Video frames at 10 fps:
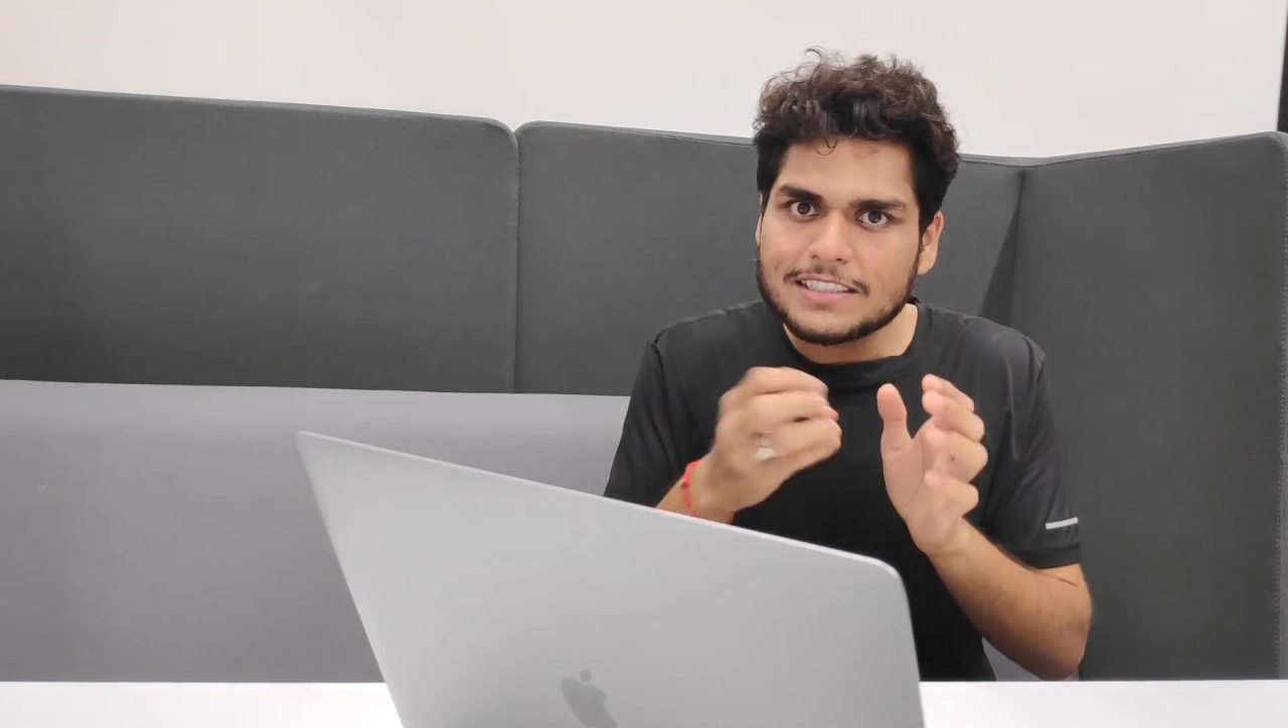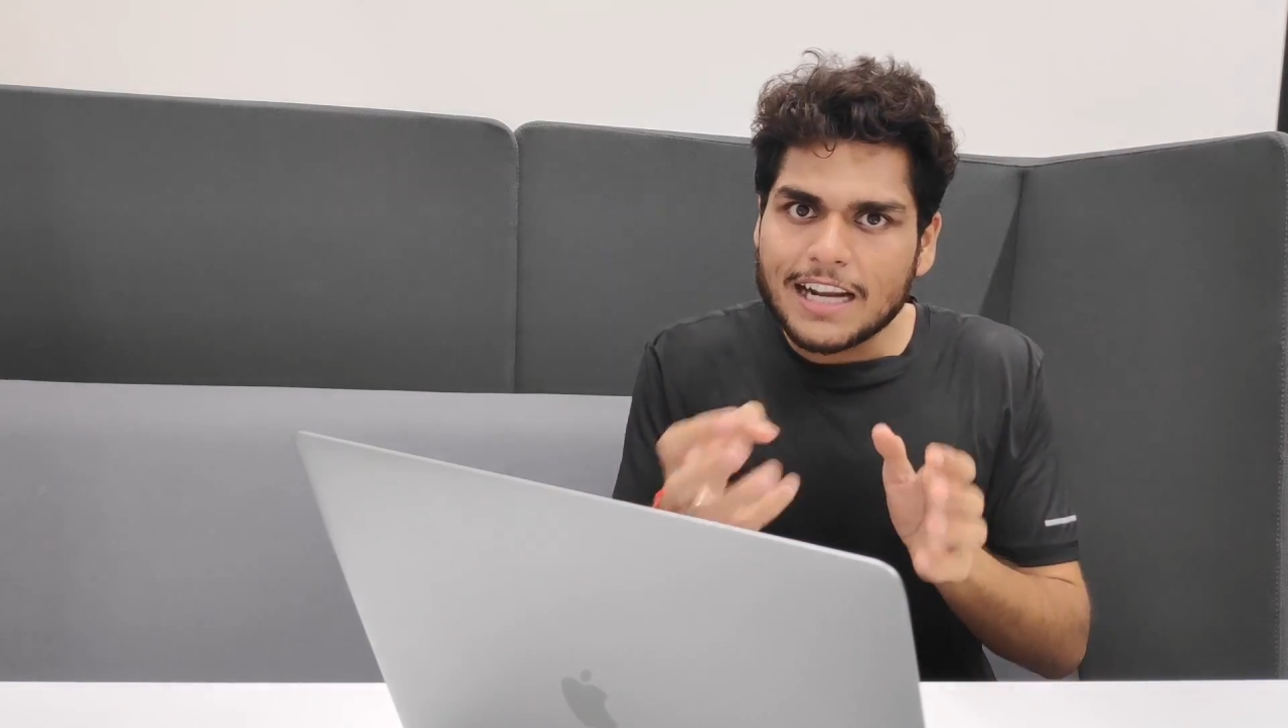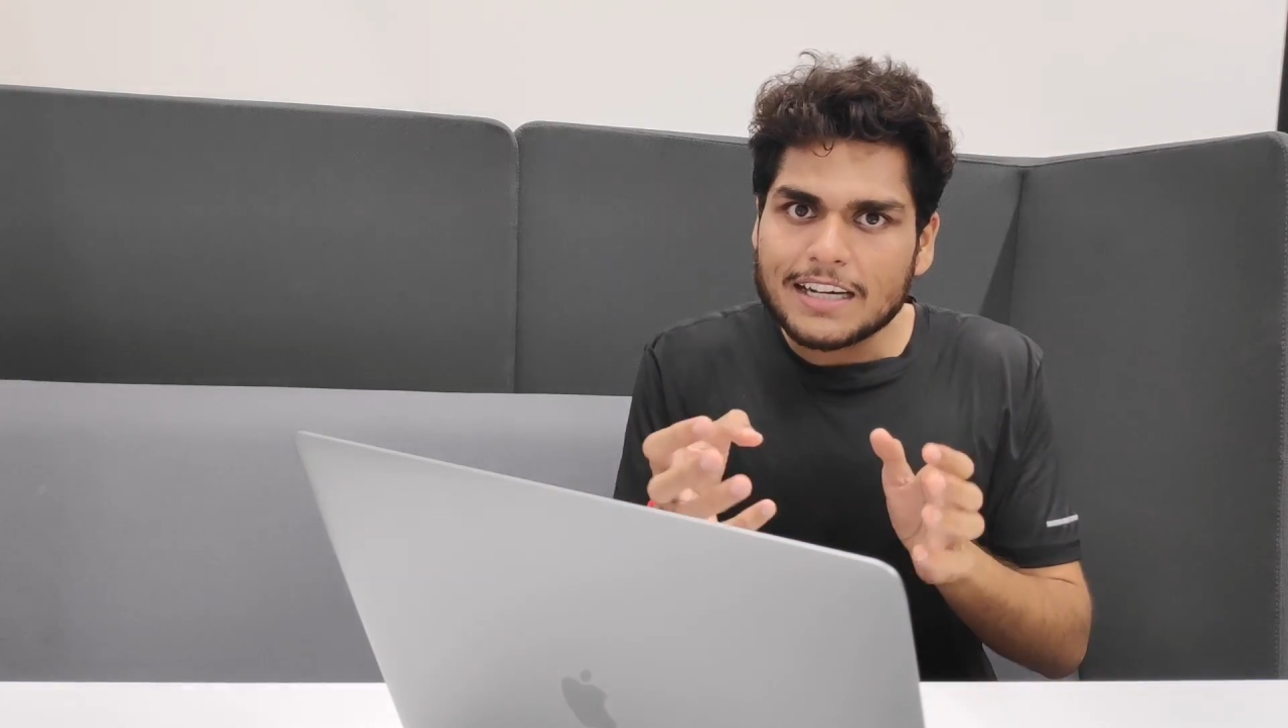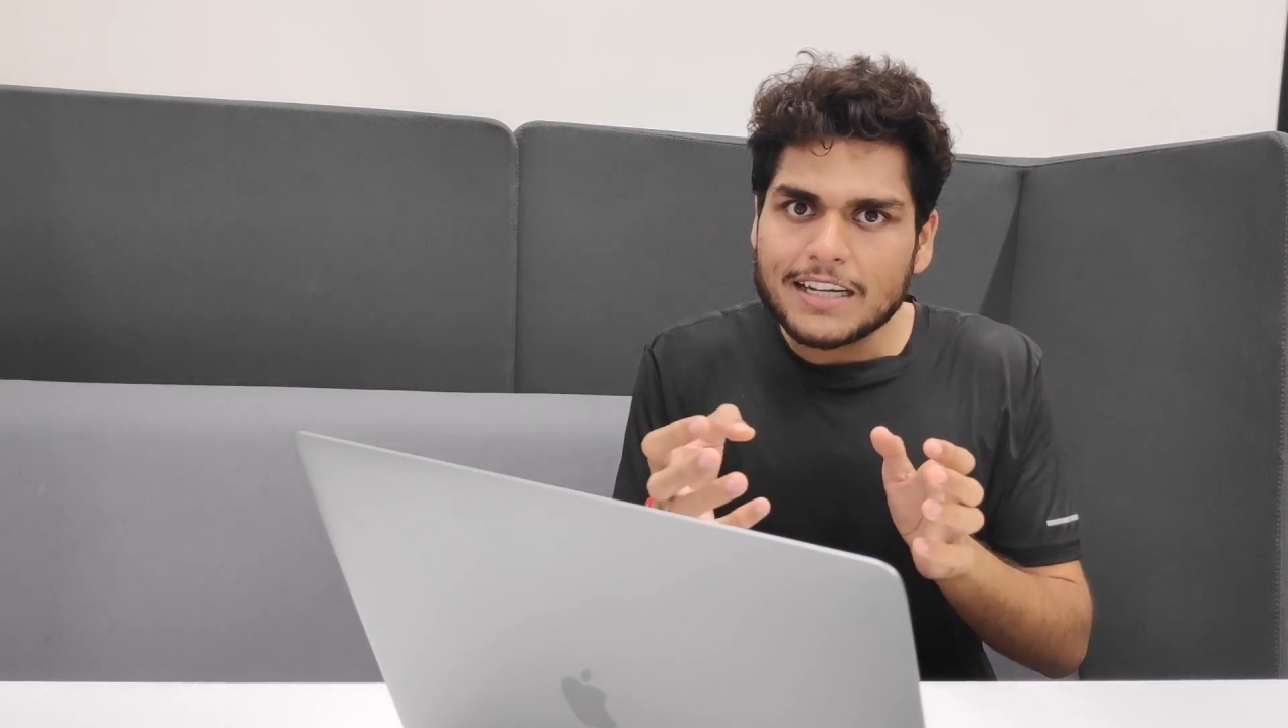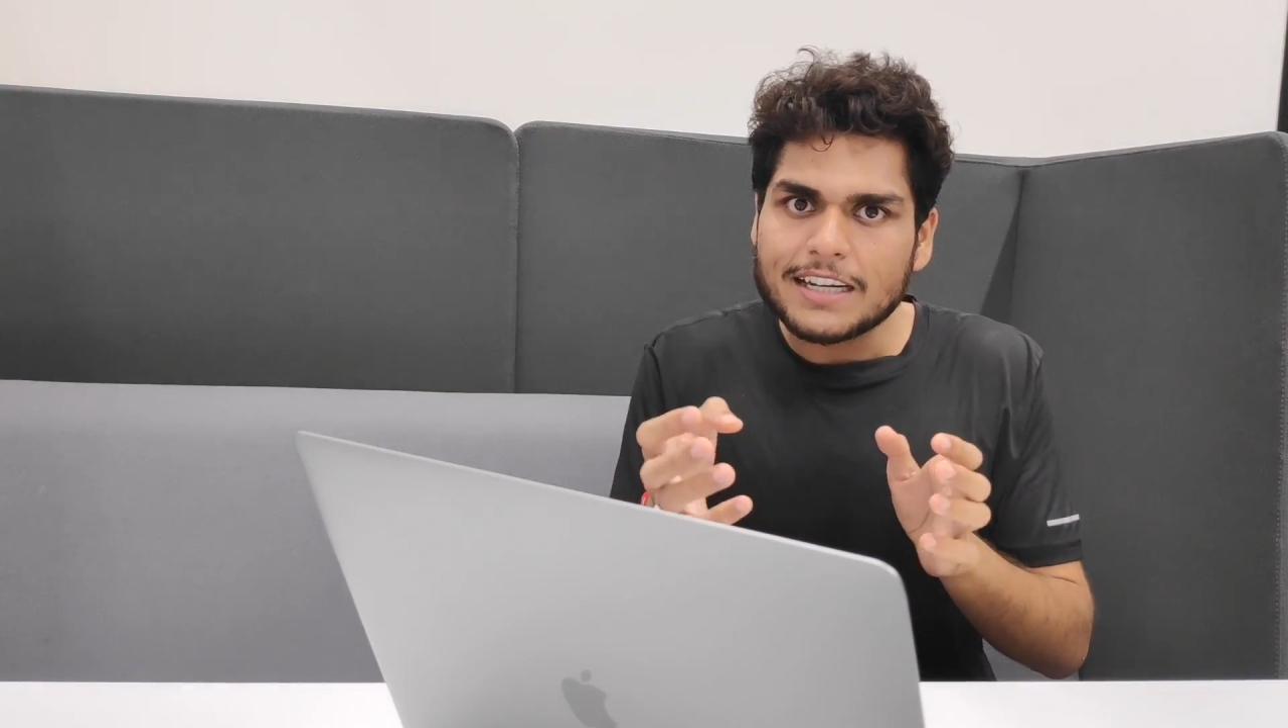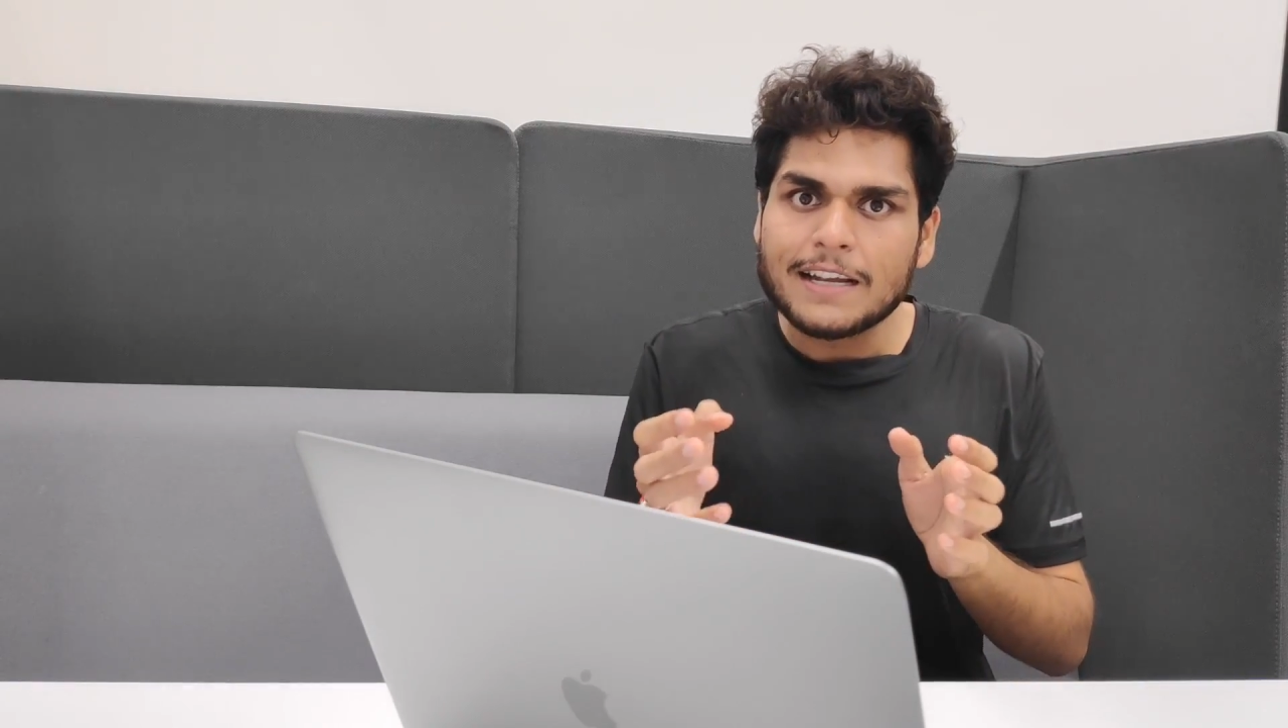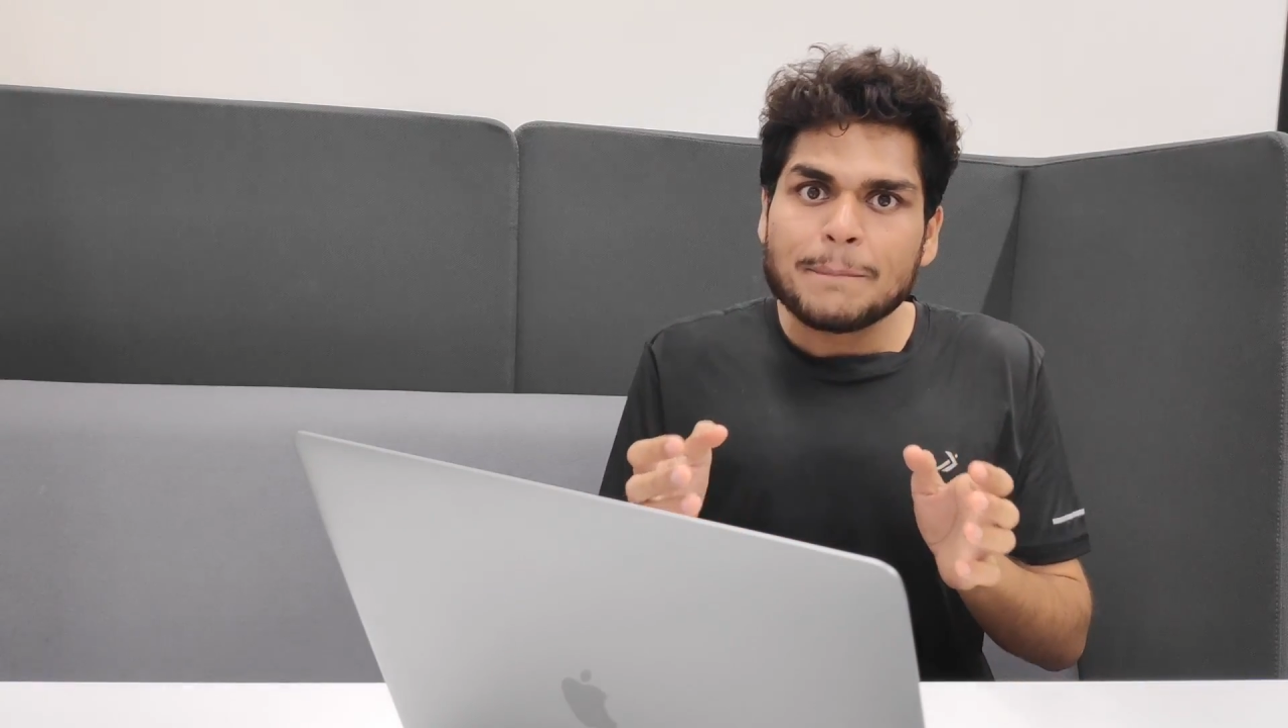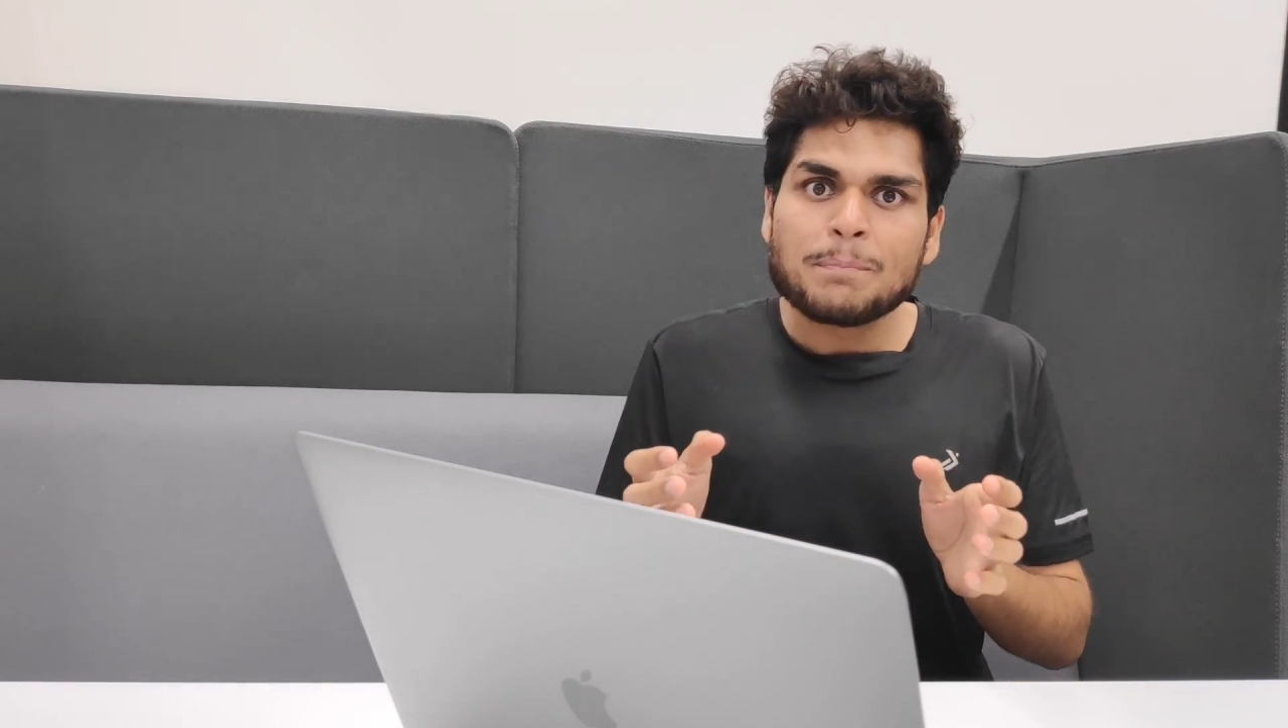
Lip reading: started,